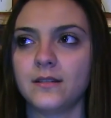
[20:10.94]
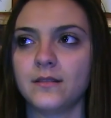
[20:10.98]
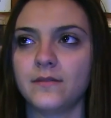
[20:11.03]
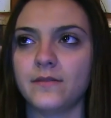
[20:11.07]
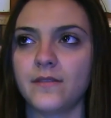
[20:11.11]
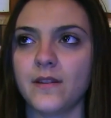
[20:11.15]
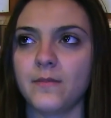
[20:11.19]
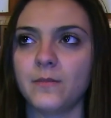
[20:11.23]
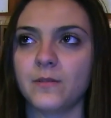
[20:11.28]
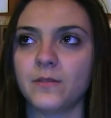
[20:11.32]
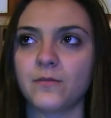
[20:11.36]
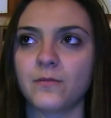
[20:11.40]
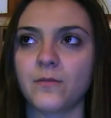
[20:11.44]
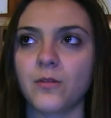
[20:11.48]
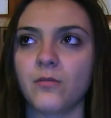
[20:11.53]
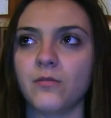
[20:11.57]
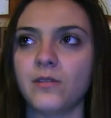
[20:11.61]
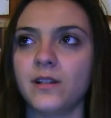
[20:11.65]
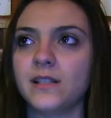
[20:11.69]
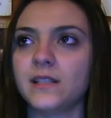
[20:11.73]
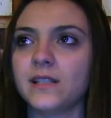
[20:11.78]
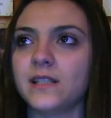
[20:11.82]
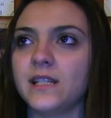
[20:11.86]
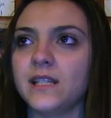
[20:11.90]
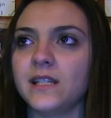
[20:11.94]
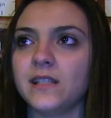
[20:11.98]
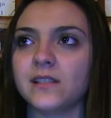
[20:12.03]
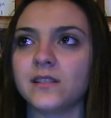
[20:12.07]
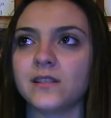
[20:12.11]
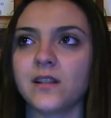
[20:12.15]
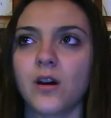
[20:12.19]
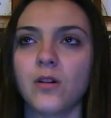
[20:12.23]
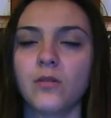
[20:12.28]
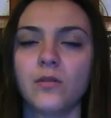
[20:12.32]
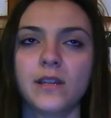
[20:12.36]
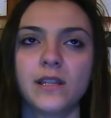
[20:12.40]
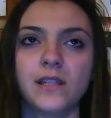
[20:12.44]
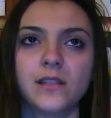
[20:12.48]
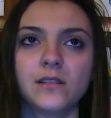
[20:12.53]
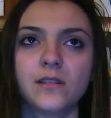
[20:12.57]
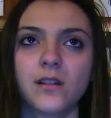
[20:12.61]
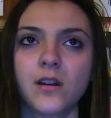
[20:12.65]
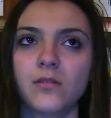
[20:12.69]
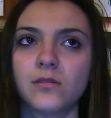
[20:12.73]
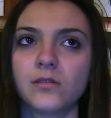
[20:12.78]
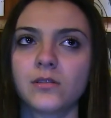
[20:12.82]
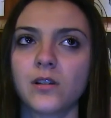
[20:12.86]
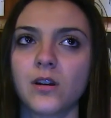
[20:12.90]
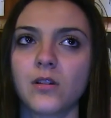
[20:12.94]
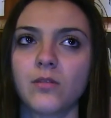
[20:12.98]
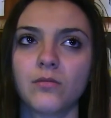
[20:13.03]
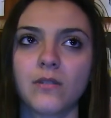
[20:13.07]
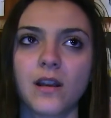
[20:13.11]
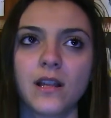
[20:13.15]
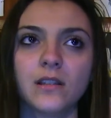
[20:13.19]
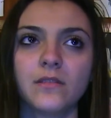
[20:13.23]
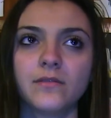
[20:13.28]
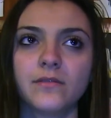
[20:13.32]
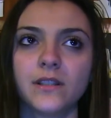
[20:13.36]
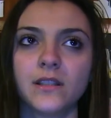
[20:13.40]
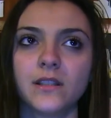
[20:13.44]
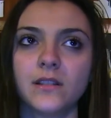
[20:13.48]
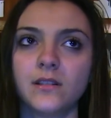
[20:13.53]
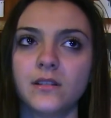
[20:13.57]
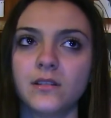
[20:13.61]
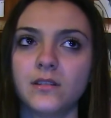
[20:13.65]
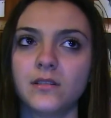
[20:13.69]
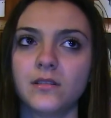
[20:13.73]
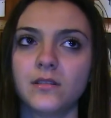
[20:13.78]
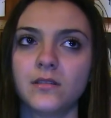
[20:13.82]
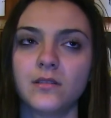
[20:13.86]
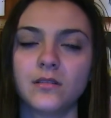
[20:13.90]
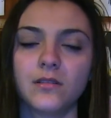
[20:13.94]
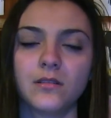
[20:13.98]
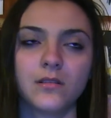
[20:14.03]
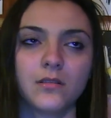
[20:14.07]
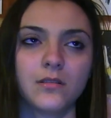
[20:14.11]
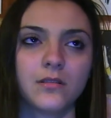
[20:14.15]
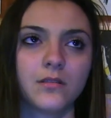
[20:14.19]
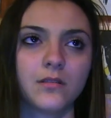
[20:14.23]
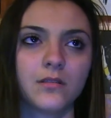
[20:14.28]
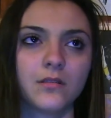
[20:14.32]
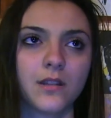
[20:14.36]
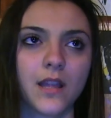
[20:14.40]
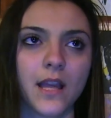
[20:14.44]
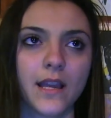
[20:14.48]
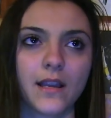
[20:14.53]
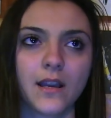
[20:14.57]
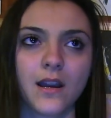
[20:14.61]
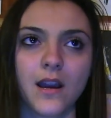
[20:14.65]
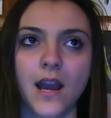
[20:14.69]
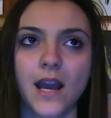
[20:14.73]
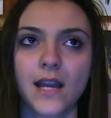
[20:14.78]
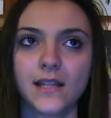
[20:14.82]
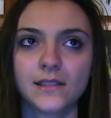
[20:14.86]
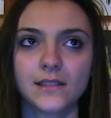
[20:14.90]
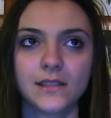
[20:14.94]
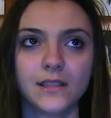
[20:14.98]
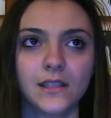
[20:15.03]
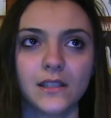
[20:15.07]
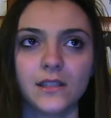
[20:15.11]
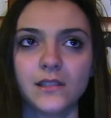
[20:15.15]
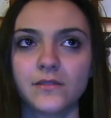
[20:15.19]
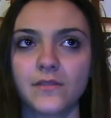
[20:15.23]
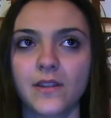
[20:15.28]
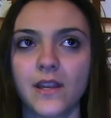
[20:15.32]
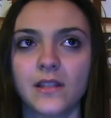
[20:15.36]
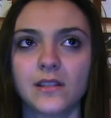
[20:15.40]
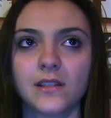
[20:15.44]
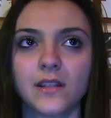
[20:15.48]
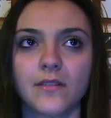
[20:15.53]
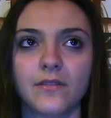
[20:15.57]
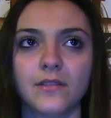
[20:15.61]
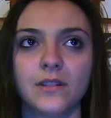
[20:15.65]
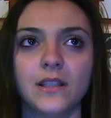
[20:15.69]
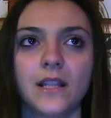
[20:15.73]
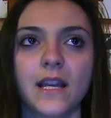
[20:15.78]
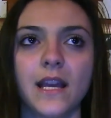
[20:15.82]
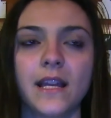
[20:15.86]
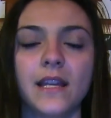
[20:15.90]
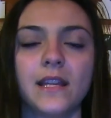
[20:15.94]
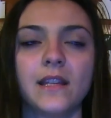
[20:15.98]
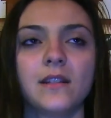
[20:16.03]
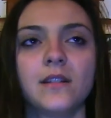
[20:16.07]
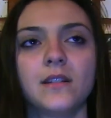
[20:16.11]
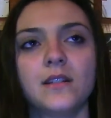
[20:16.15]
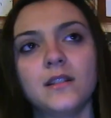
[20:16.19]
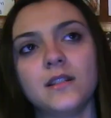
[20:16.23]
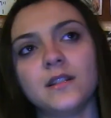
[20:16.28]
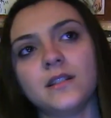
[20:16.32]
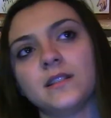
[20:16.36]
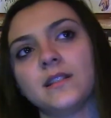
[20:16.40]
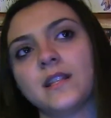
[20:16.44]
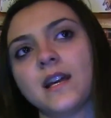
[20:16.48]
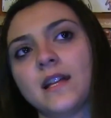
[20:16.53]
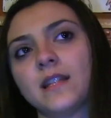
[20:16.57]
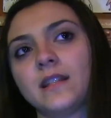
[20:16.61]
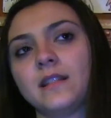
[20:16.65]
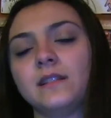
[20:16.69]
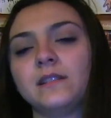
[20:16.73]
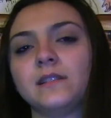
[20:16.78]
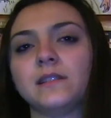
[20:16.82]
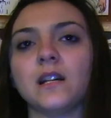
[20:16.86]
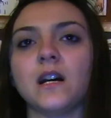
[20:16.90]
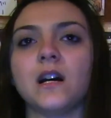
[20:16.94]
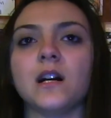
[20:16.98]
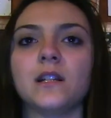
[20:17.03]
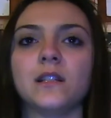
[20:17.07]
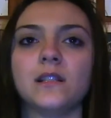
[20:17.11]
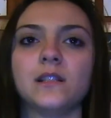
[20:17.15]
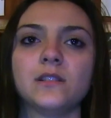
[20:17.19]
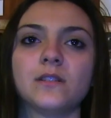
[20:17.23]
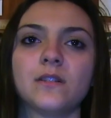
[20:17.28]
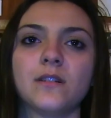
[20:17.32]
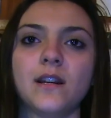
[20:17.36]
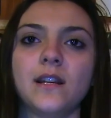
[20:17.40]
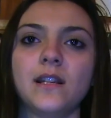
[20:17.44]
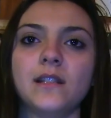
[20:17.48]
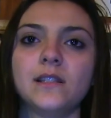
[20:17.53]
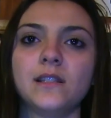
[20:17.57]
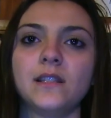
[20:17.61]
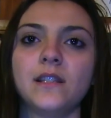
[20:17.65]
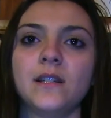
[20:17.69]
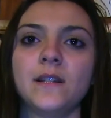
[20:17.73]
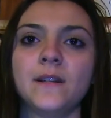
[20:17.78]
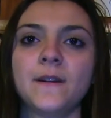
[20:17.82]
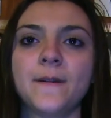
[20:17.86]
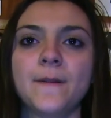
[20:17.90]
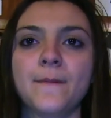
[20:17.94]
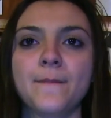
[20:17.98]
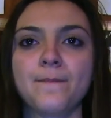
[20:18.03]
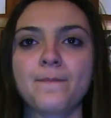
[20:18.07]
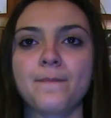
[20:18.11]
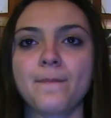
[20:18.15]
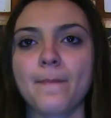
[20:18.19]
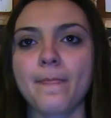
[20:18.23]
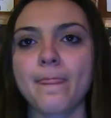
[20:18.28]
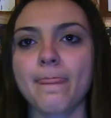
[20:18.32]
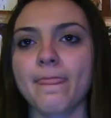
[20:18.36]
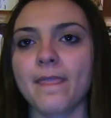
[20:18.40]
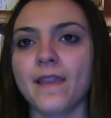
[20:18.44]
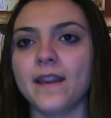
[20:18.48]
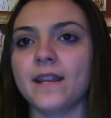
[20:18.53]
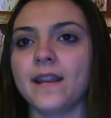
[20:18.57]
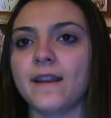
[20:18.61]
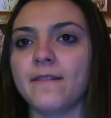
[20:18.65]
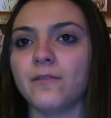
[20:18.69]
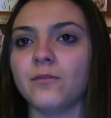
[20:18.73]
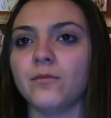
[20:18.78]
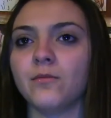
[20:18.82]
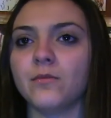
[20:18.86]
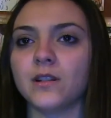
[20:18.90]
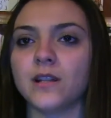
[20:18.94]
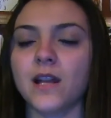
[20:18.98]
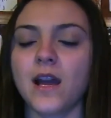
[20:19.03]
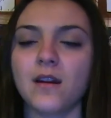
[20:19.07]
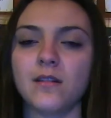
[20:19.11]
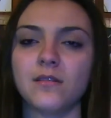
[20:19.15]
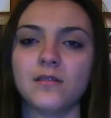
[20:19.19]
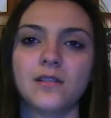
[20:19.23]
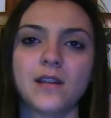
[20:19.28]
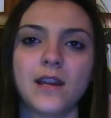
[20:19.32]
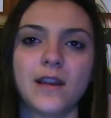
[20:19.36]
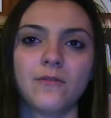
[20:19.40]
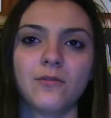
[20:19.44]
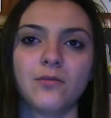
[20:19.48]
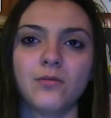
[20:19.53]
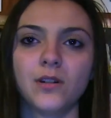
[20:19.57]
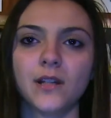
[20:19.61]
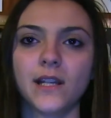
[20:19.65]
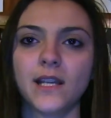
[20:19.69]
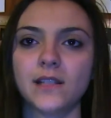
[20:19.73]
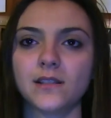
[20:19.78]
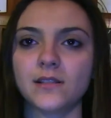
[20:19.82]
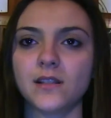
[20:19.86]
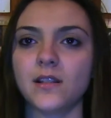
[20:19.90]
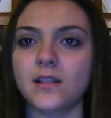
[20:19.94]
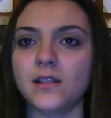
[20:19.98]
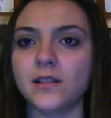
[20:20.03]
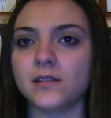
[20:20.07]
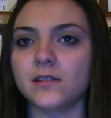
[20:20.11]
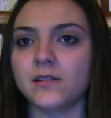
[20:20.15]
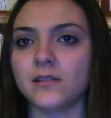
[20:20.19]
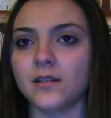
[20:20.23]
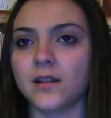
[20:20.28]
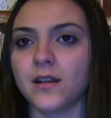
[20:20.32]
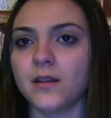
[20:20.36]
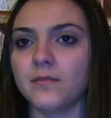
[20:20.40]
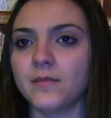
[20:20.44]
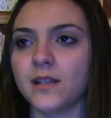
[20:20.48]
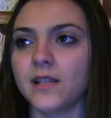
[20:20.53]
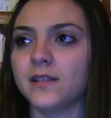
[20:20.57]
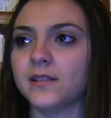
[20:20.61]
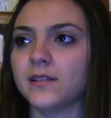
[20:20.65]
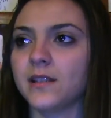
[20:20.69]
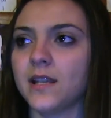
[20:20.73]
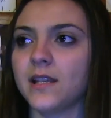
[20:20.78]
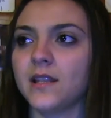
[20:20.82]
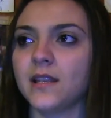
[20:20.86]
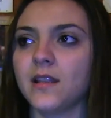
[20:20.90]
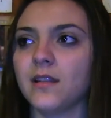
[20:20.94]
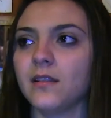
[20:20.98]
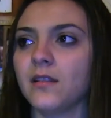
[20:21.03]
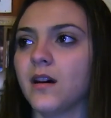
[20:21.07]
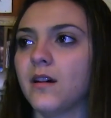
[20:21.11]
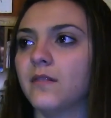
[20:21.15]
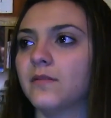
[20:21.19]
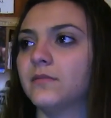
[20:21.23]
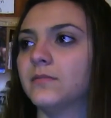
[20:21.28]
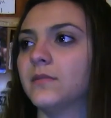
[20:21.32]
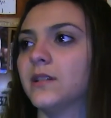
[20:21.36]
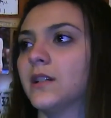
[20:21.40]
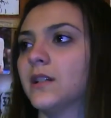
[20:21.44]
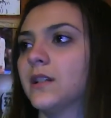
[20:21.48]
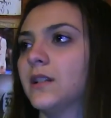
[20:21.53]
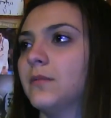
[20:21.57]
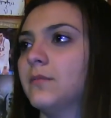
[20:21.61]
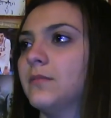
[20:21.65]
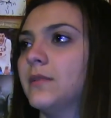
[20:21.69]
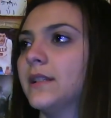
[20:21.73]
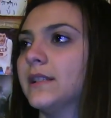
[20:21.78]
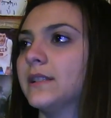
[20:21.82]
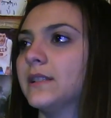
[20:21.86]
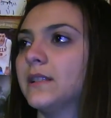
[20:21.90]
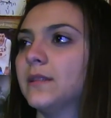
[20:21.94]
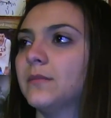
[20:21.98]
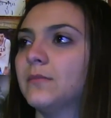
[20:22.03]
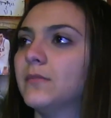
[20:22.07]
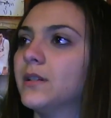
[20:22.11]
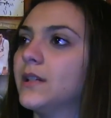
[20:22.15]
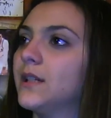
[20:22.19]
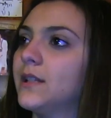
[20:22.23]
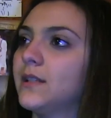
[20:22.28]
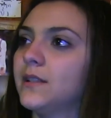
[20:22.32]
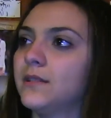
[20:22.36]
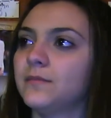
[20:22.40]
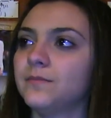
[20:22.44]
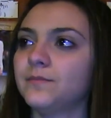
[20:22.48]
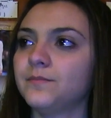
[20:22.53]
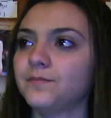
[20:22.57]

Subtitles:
famous for no reason. He's so relevant Like, I see his face every day. Now that he's gone, it's crazy. And everyone gets on Instagram, they say they love him, they're gonna miss him, but